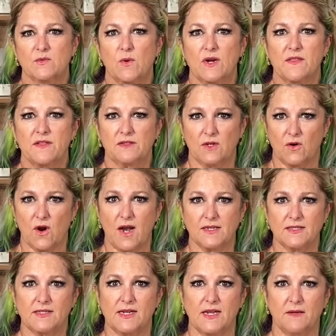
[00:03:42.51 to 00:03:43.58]
one of the
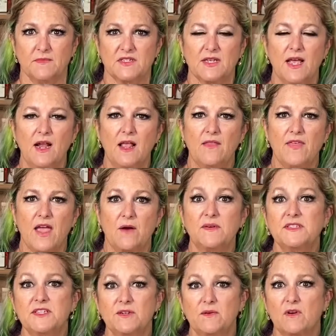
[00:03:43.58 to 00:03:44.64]
lacrosse teams, they always
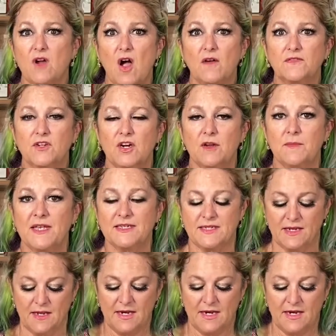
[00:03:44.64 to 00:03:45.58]
do a golf tournament.